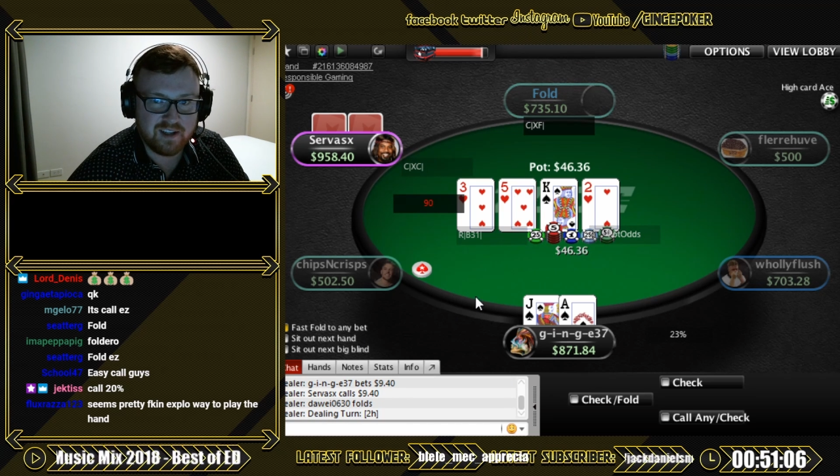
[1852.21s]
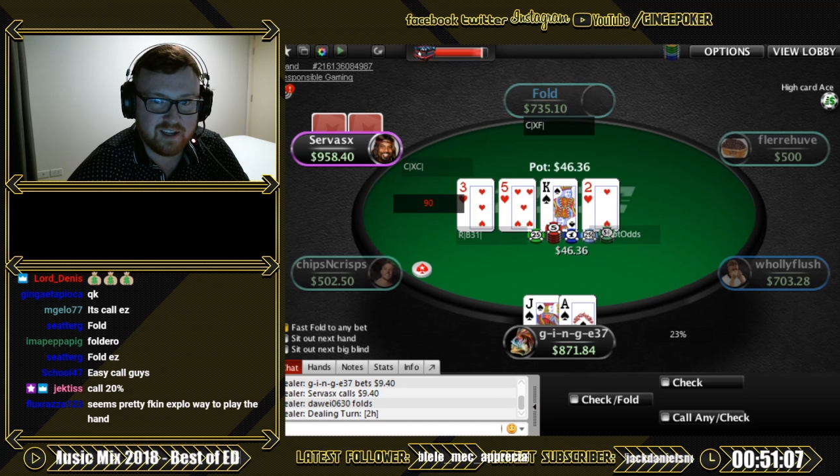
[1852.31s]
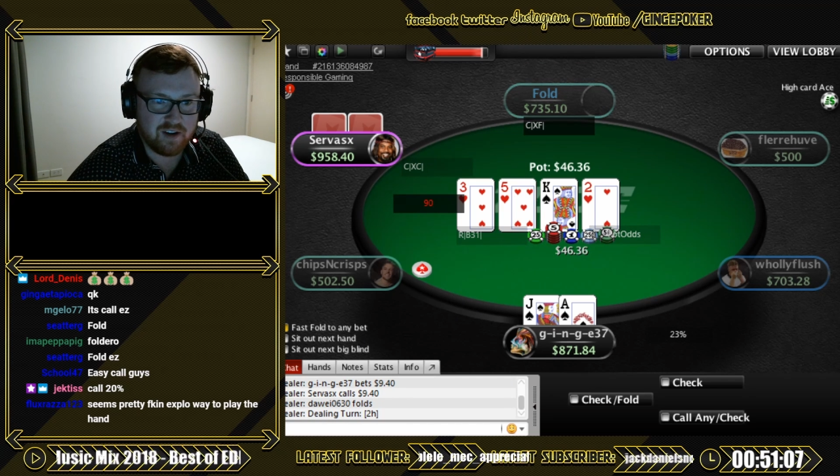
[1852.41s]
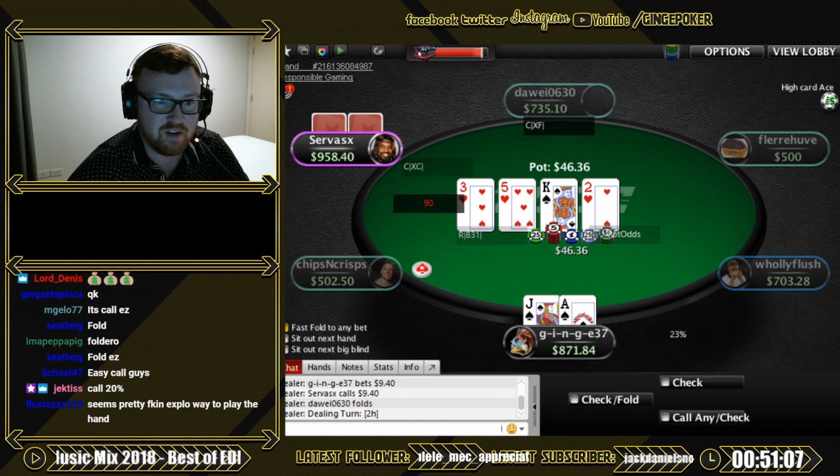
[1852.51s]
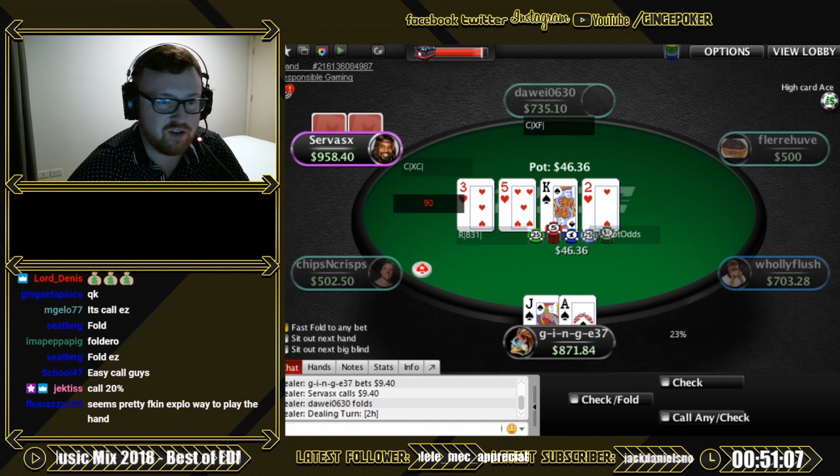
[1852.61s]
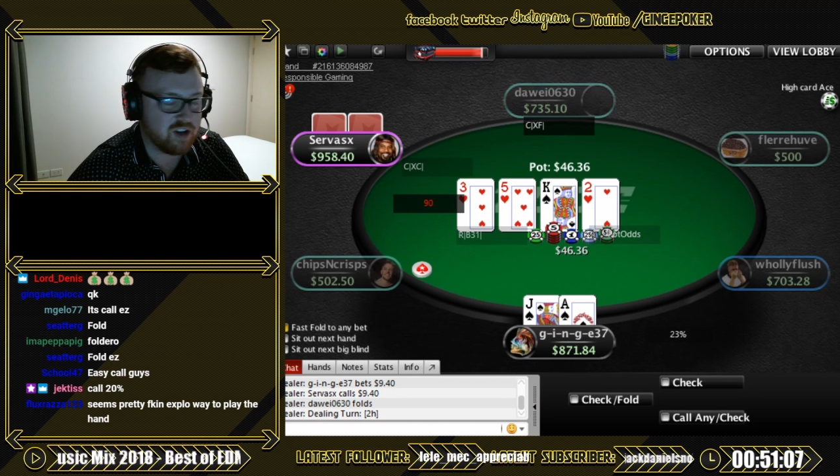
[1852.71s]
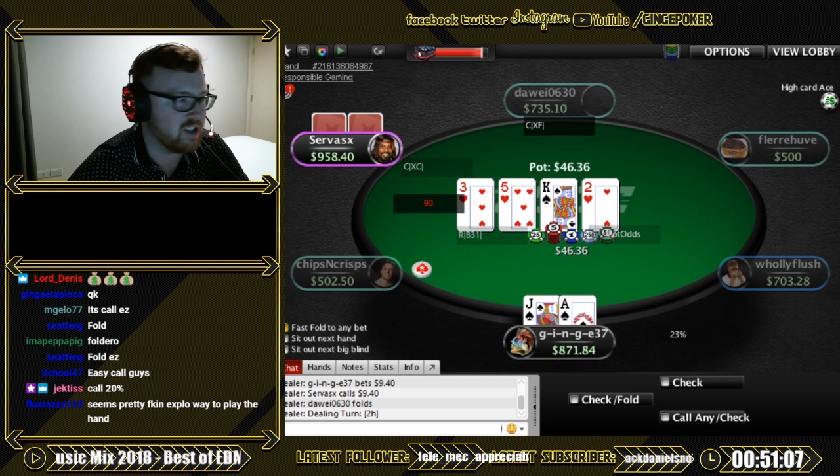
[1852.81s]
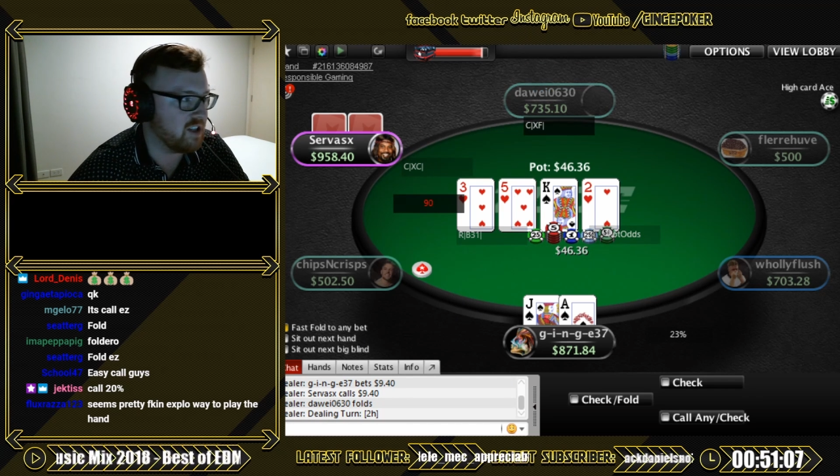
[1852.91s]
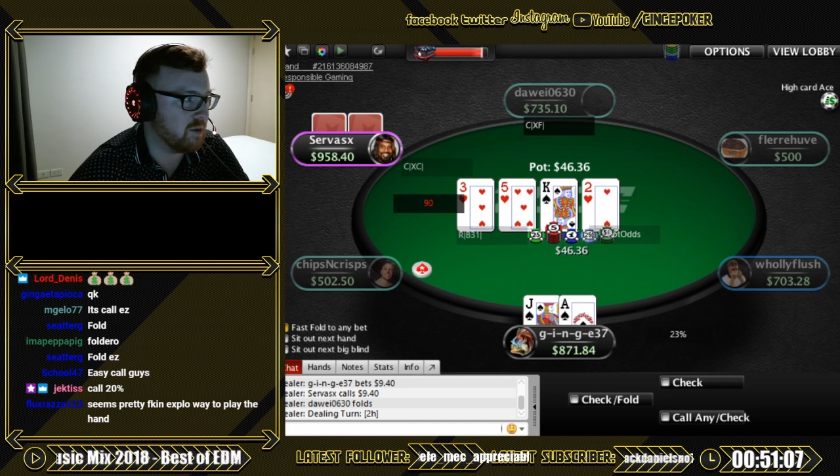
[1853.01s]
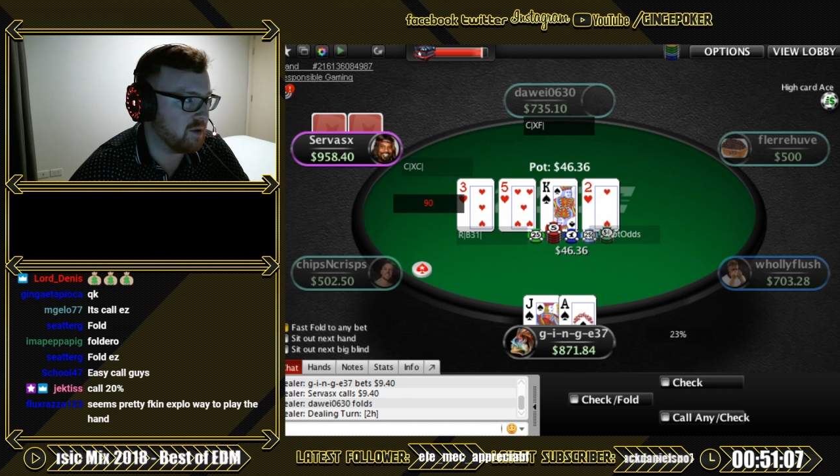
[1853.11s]
I was struggling to
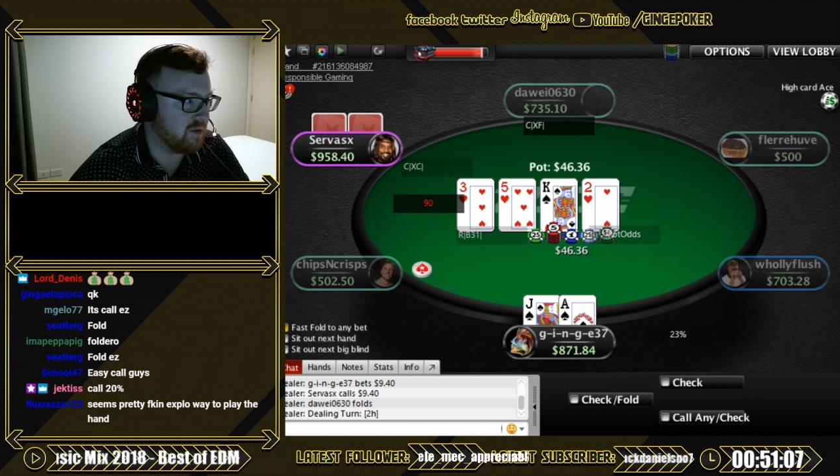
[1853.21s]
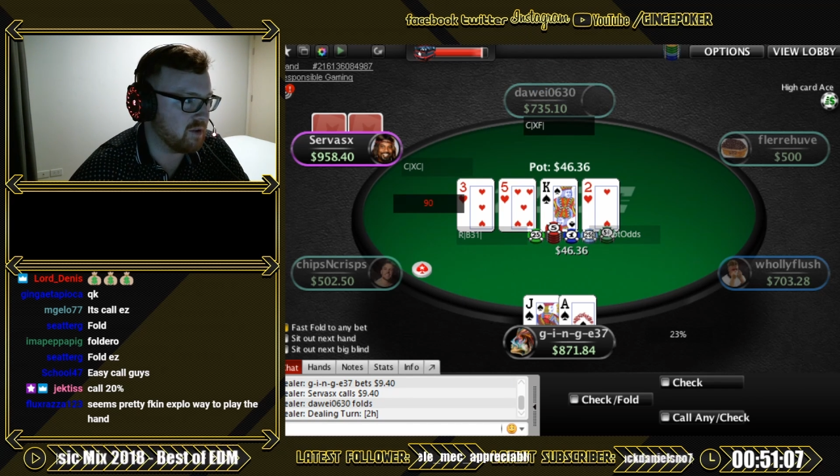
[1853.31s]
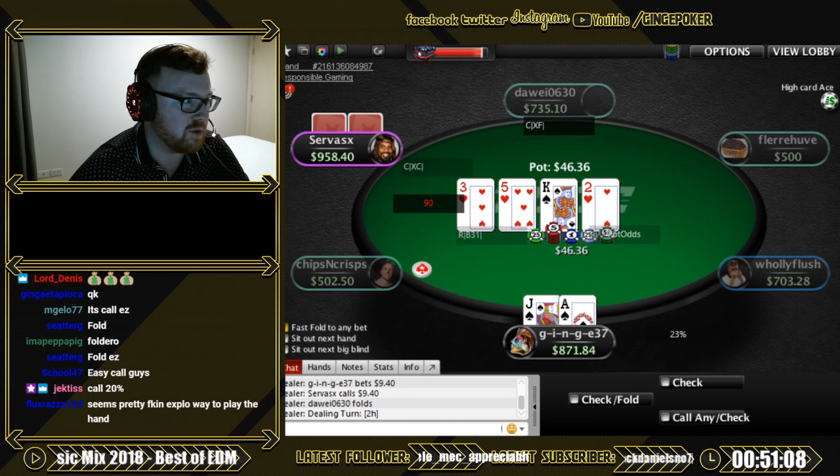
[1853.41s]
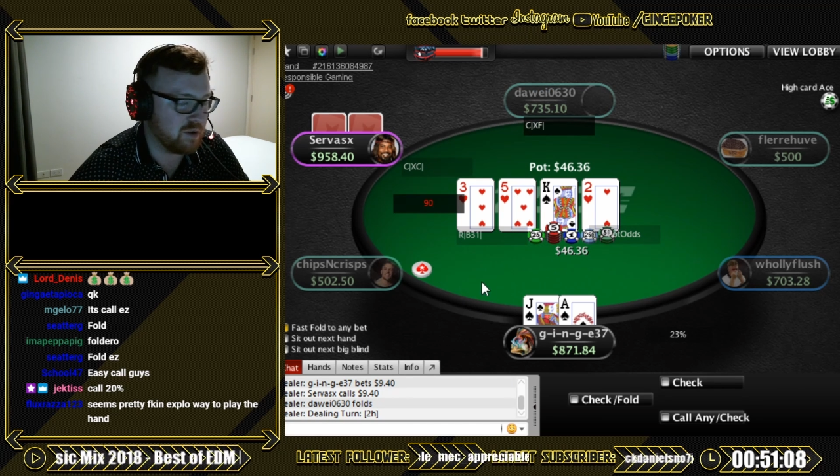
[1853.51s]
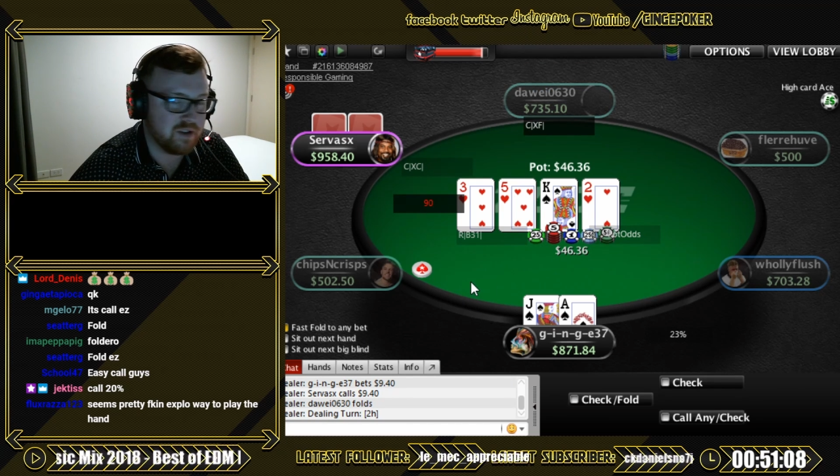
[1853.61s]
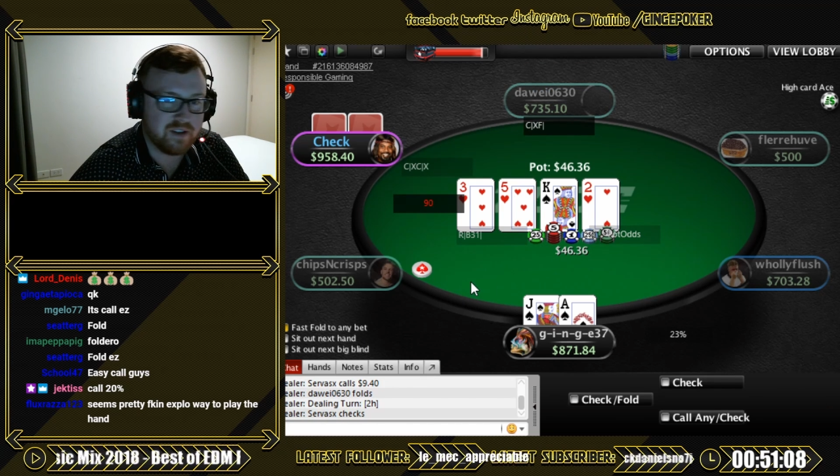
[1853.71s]
deal with them for sure.